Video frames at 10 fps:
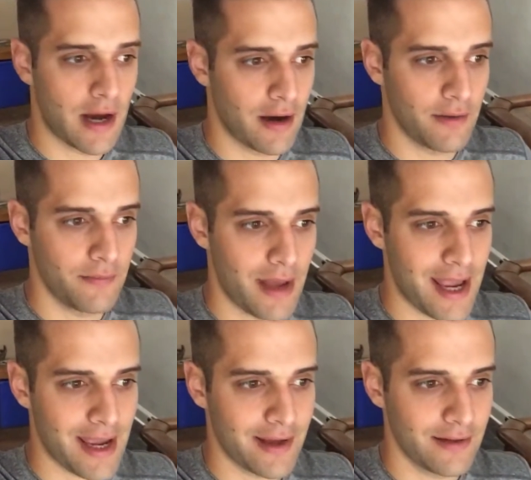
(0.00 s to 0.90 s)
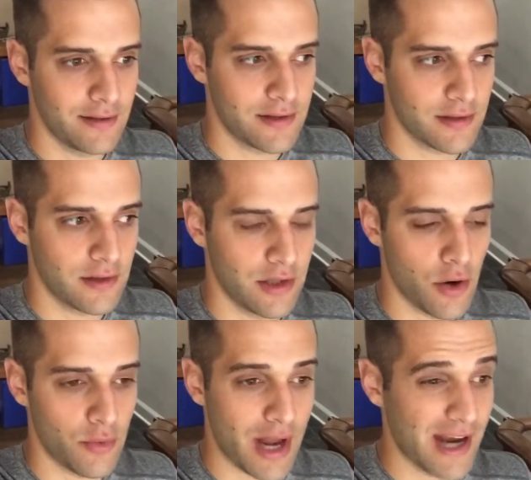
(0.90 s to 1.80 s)
and
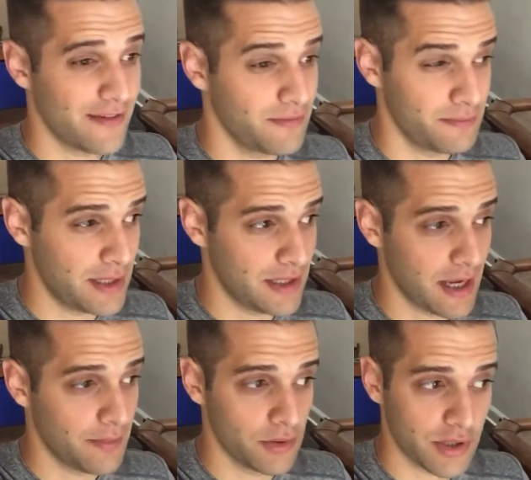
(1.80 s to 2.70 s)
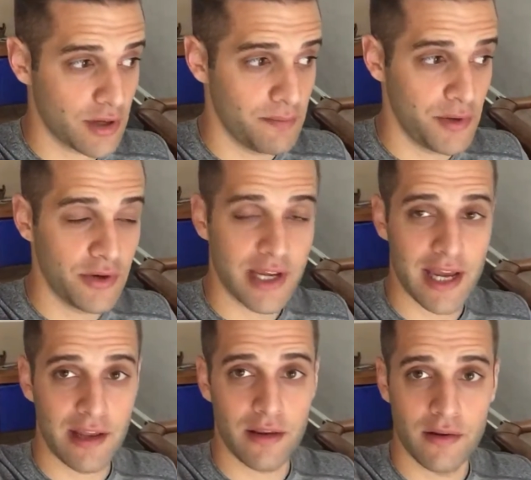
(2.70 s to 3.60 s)
not even being able to
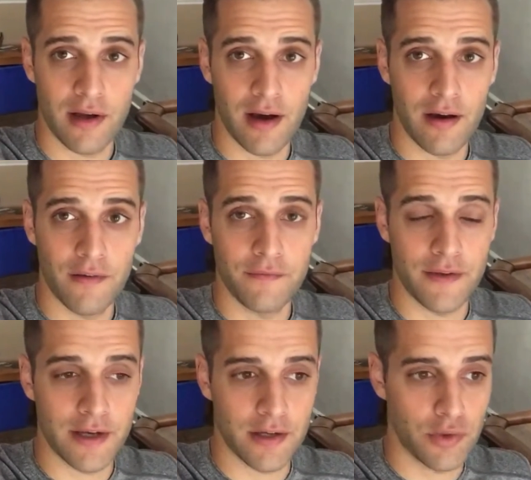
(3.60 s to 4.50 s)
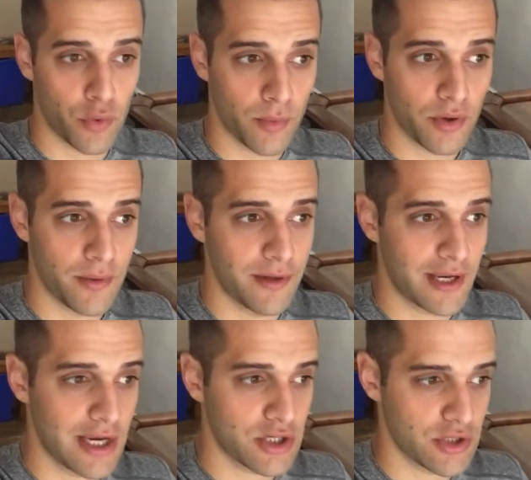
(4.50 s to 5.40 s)
communicate via normal
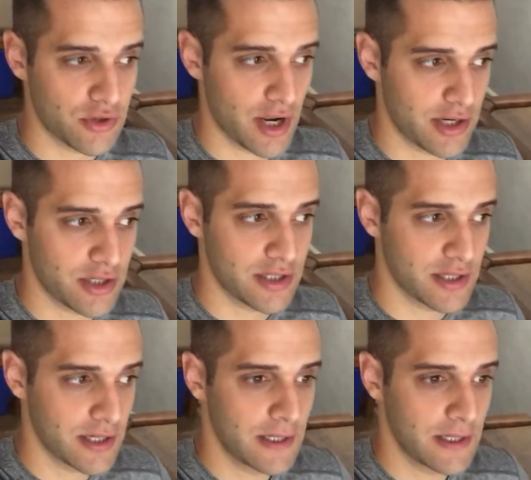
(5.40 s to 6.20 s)
communication strategies.